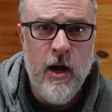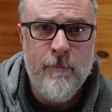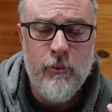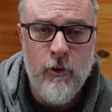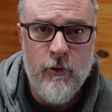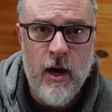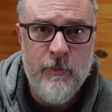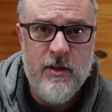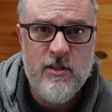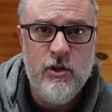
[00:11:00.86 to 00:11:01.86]
program
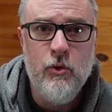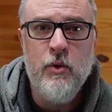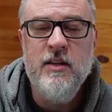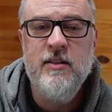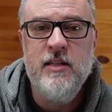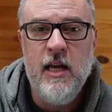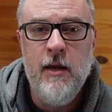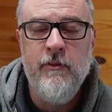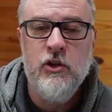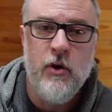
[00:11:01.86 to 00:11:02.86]
this to
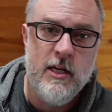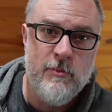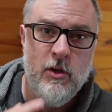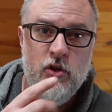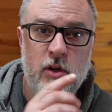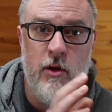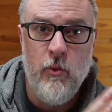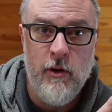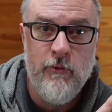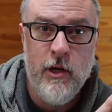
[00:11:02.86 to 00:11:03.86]
receive a transmission on
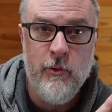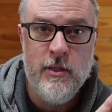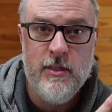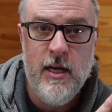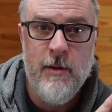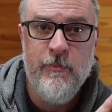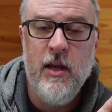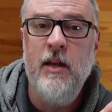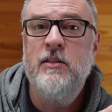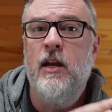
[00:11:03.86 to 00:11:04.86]
one frequency,
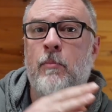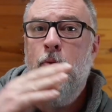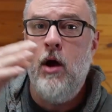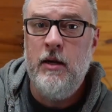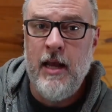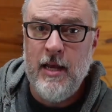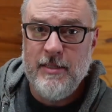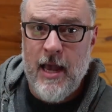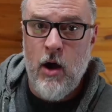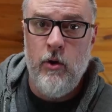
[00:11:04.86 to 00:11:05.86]
and it's going to
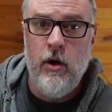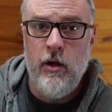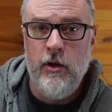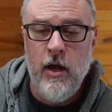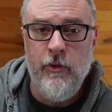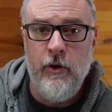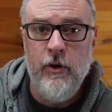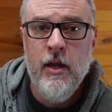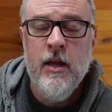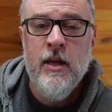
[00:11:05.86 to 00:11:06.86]
broadcast out on
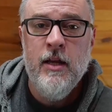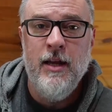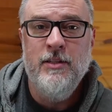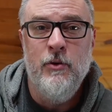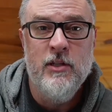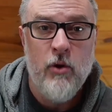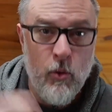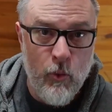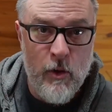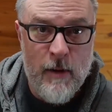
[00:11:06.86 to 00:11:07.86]
another. And so it's
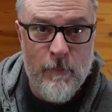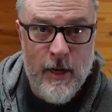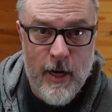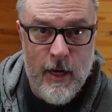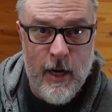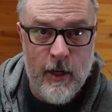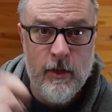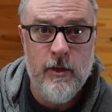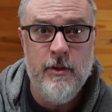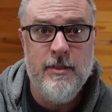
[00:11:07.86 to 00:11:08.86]

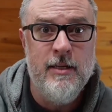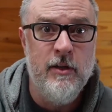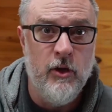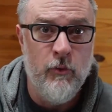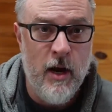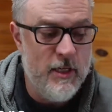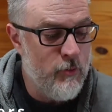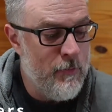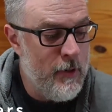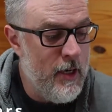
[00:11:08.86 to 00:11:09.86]
repeating the signal, right?
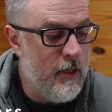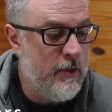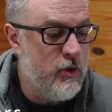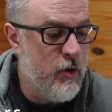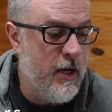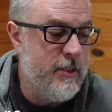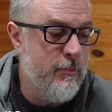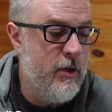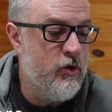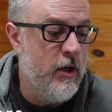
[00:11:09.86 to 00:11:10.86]
It's repeating the
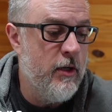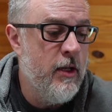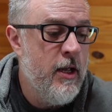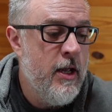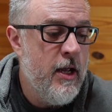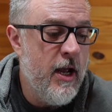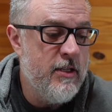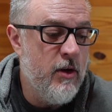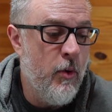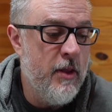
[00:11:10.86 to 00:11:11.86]
transmission.
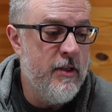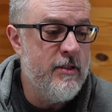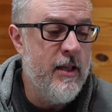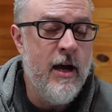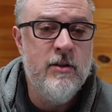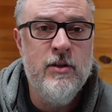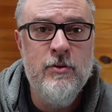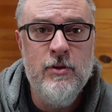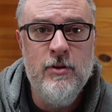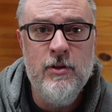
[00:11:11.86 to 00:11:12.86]
And so what this allows you
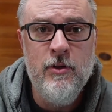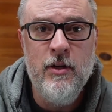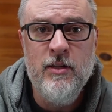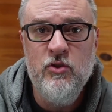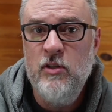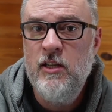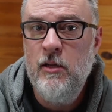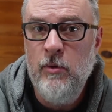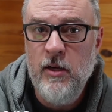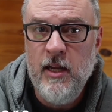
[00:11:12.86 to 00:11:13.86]
to do is just
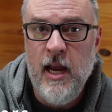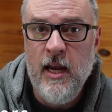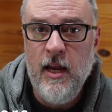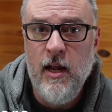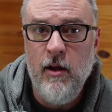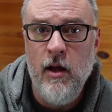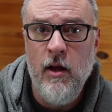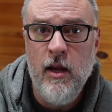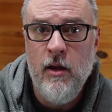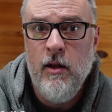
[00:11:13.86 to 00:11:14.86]
communicate
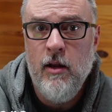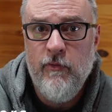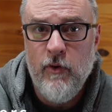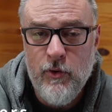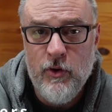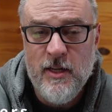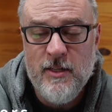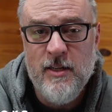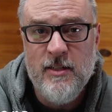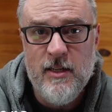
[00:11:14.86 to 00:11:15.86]
in further
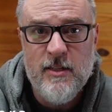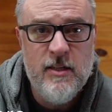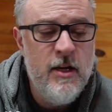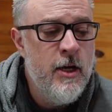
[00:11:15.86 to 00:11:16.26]
distances.